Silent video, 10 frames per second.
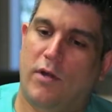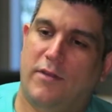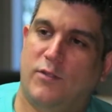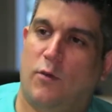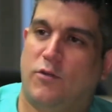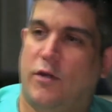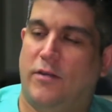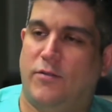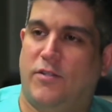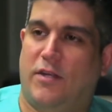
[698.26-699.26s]
of the things we were trying
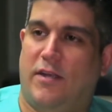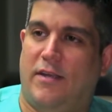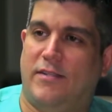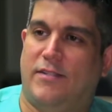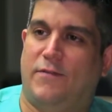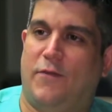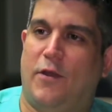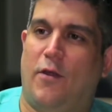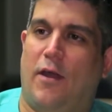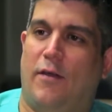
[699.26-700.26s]
to do today is
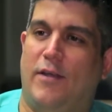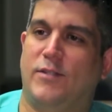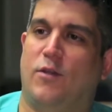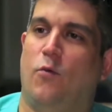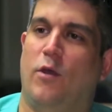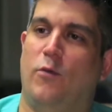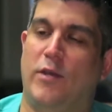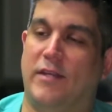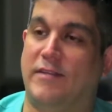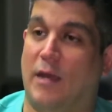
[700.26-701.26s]
figure out, is there a way
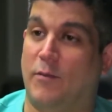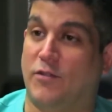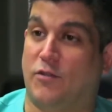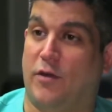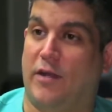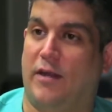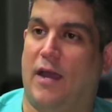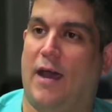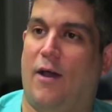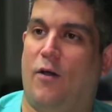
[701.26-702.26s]
we can demonstrate
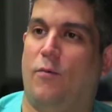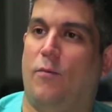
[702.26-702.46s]
how